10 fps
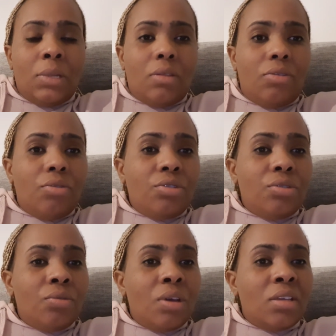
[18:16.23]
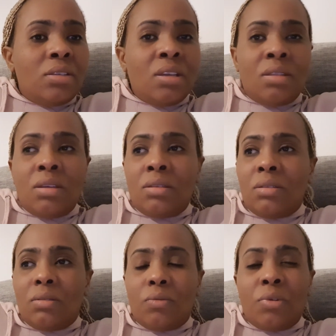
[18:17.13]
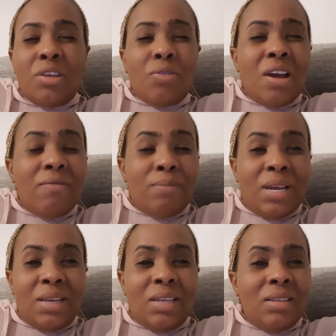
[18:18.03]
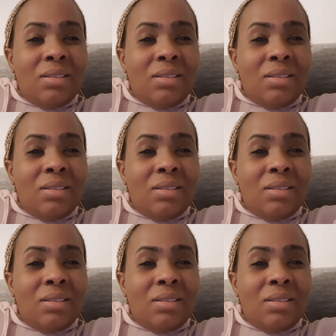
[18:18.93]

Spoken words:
The reason why I say this, whether you have money,